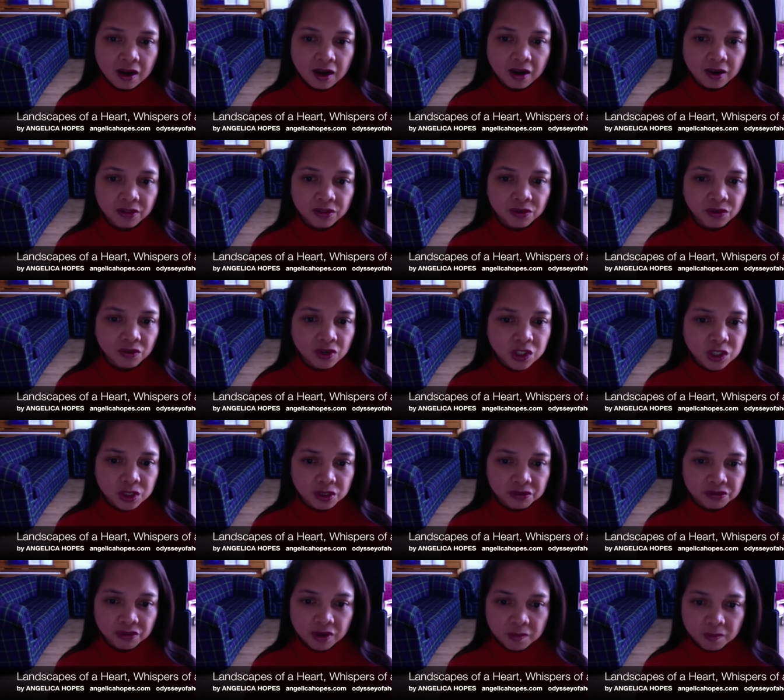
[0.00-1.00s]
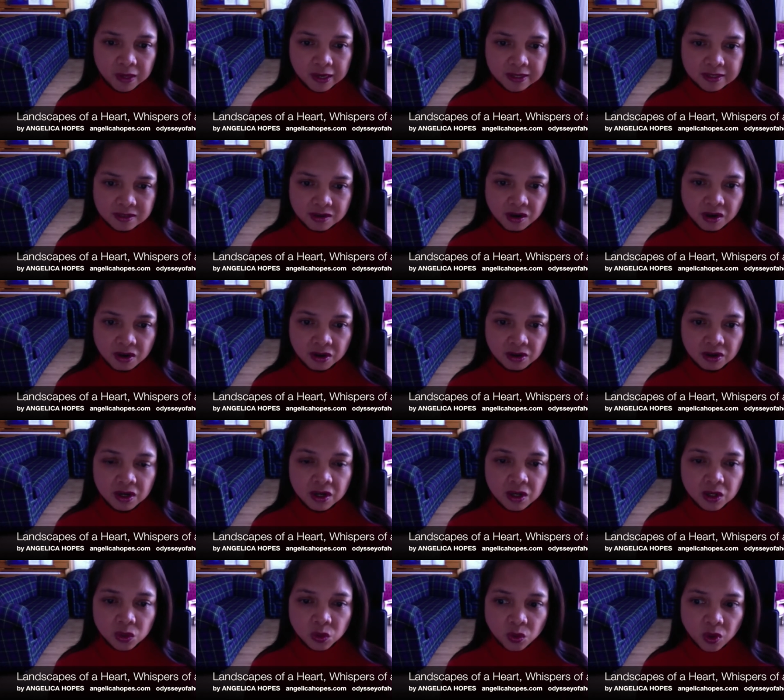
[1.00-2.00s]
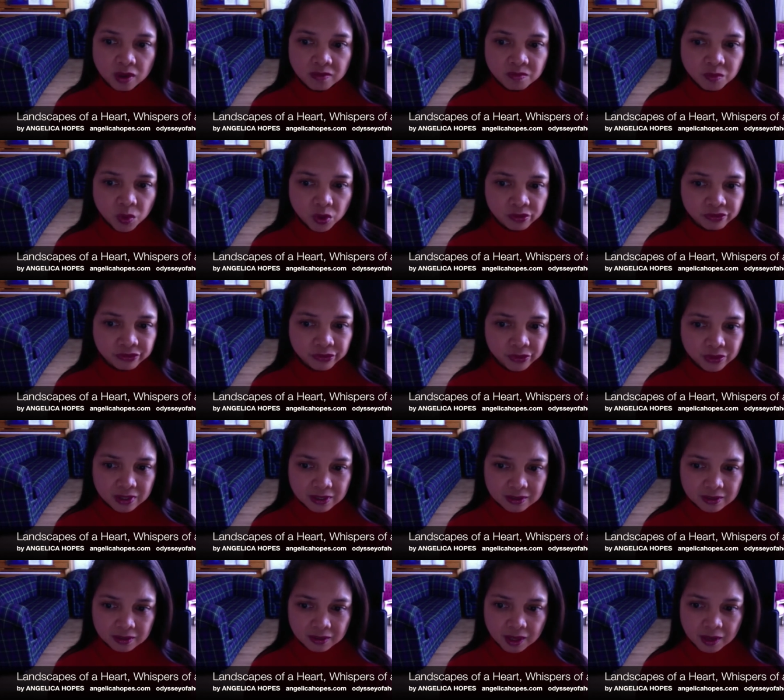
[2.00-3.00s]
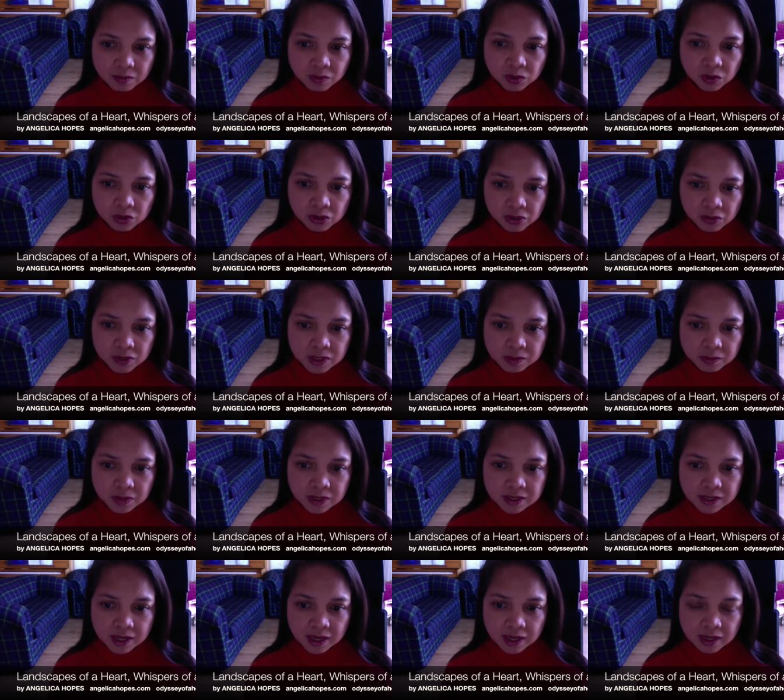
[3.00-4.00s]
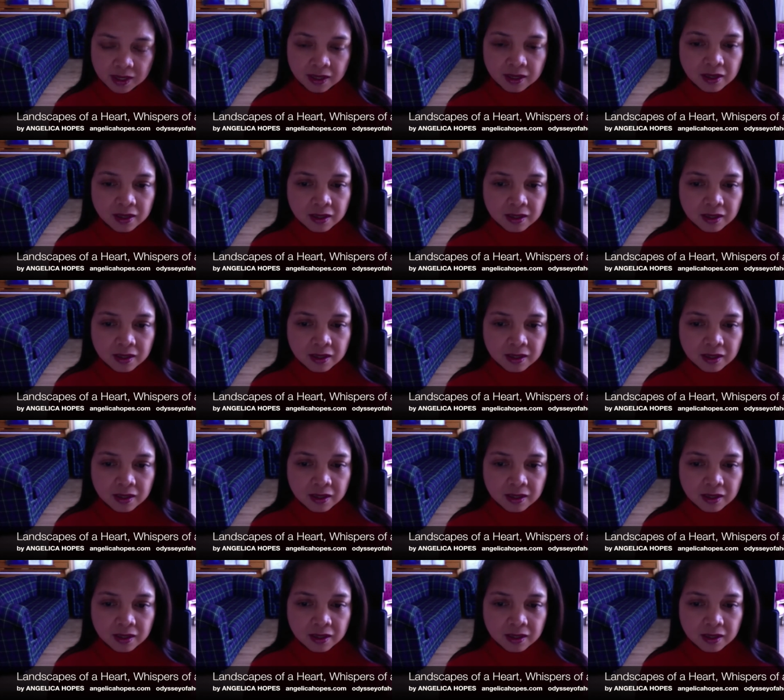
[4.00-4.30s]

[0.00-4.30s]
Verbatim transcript: other richer families are to have more food in the table on Christmas Day